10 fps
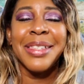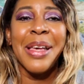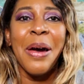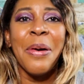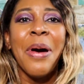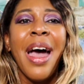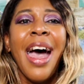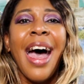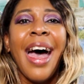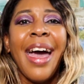So
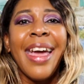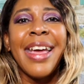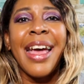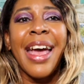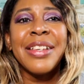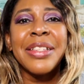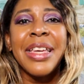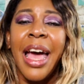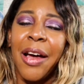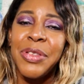I
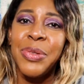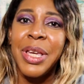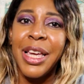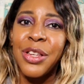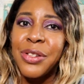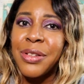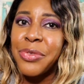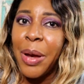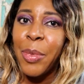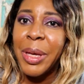actually have to take
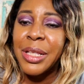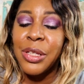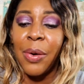Dramamine.